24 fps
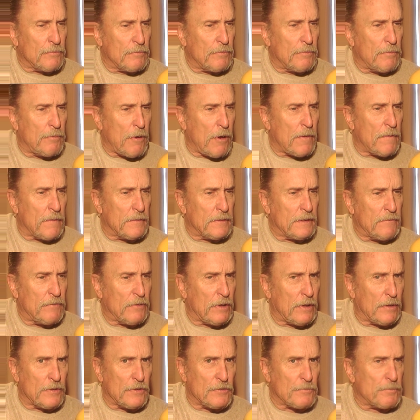Part of the
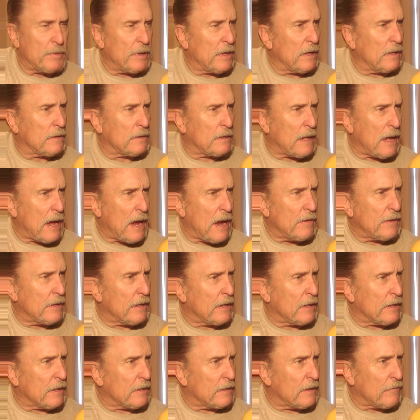difficulty is being tired and
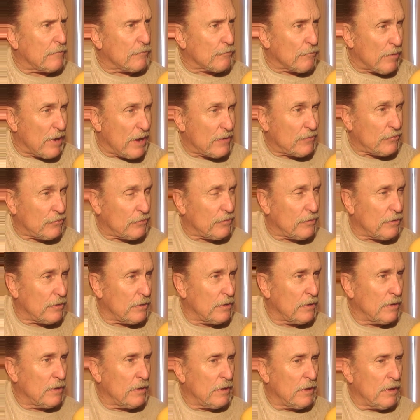getting enough rest.
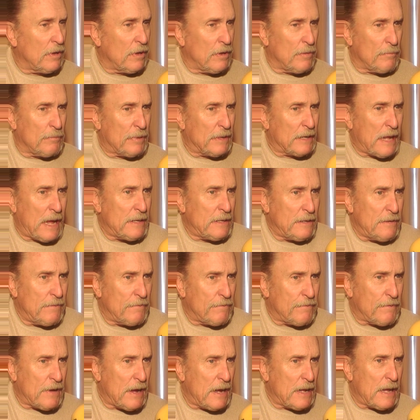But I
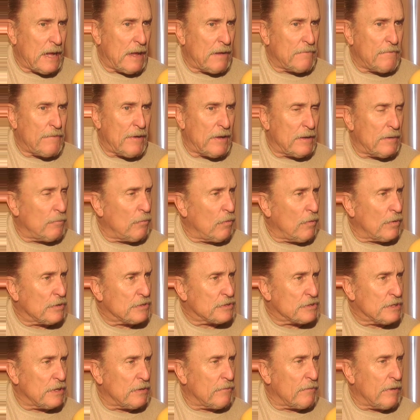find it more
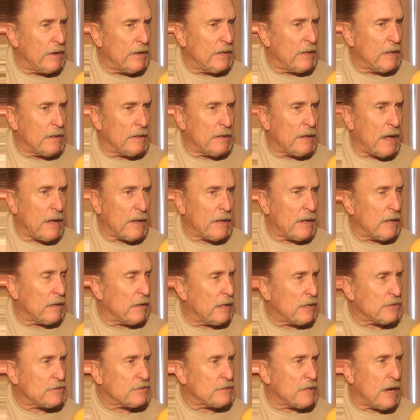exhilarating, and I get
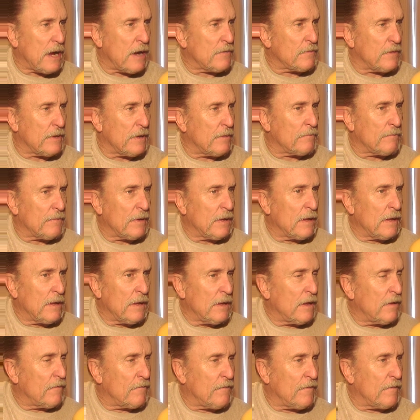less tired than
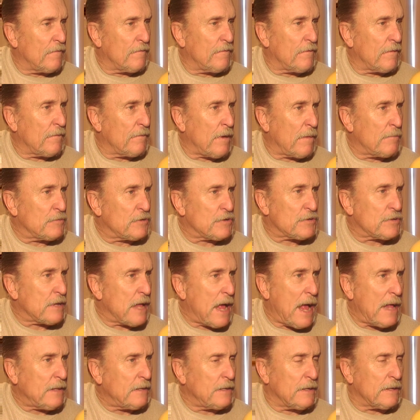if I'm just
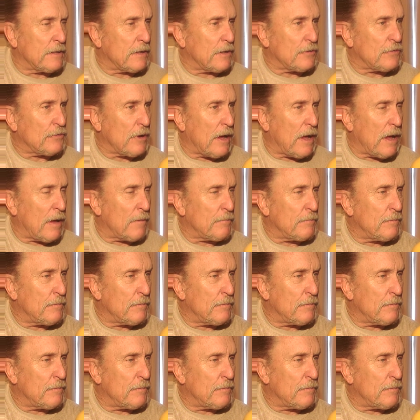acting in a job.